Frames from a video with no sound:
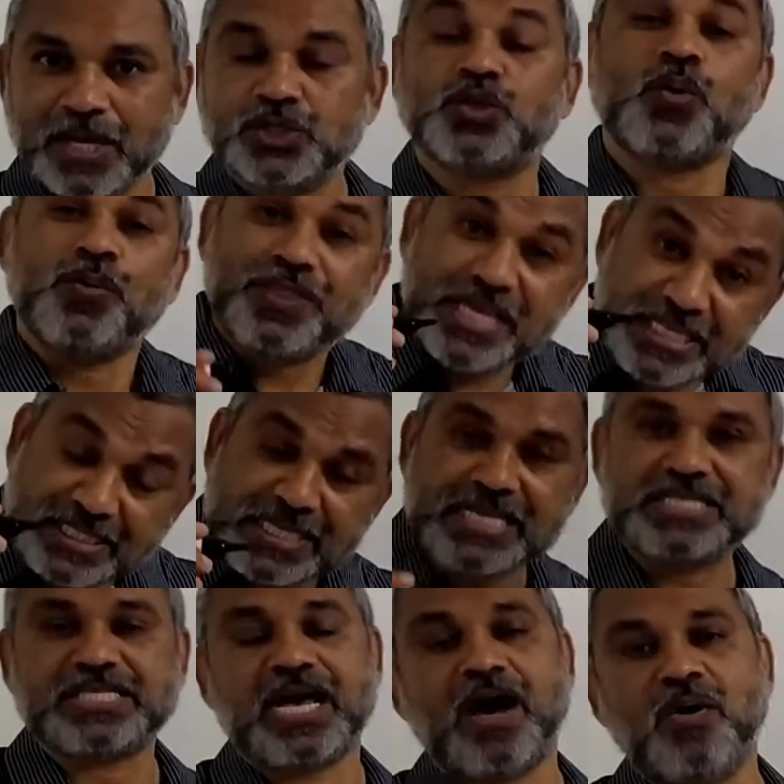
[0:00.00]
So this
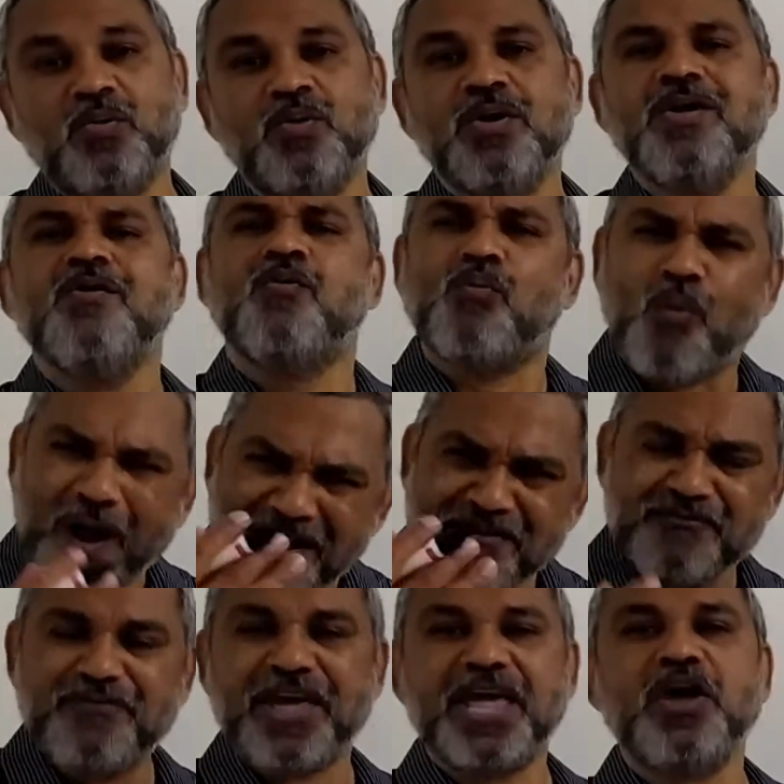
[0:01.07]
is how
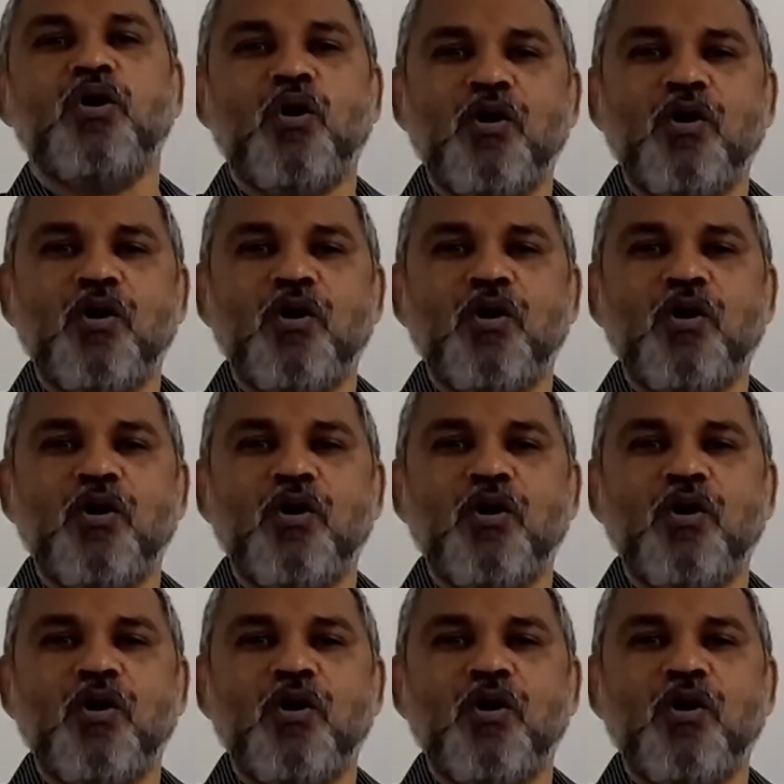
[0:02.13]
one way